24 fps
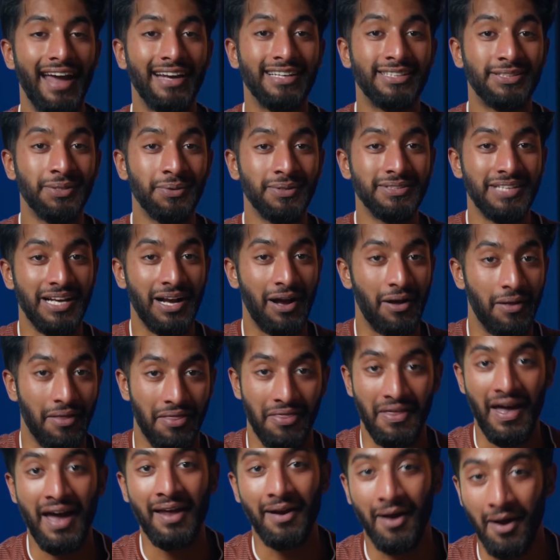And as soon as I
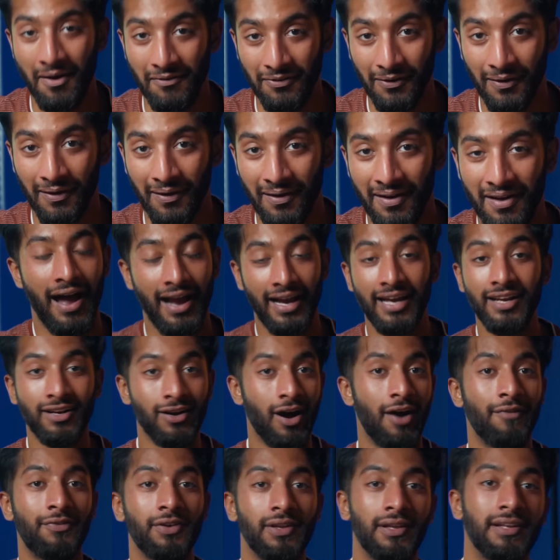got that offer, I can
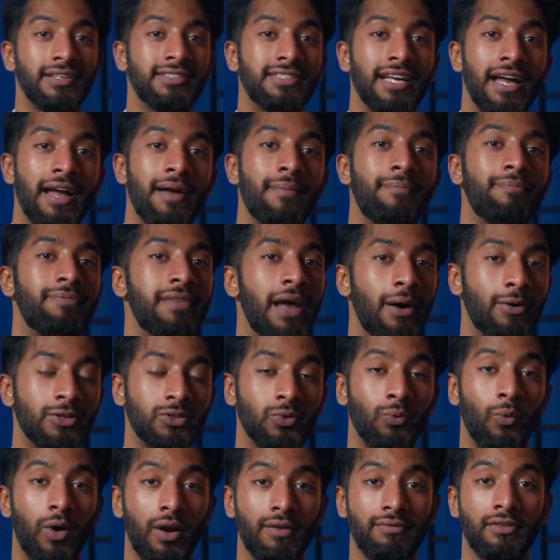confidently say that was
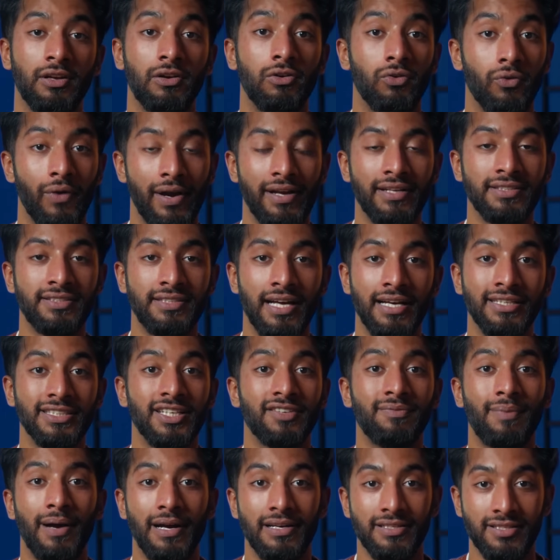one of the greatest days
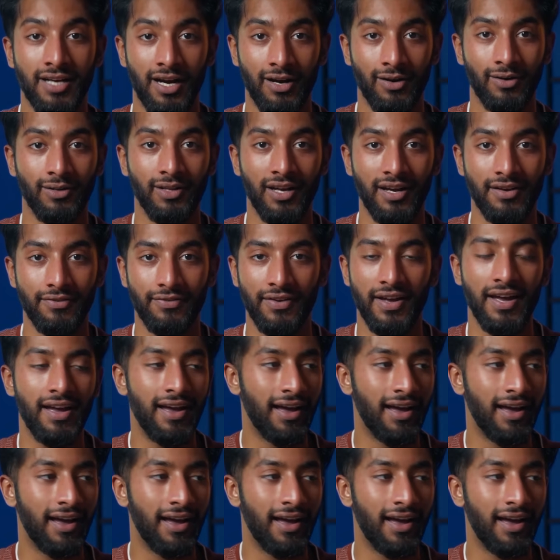of my entire life.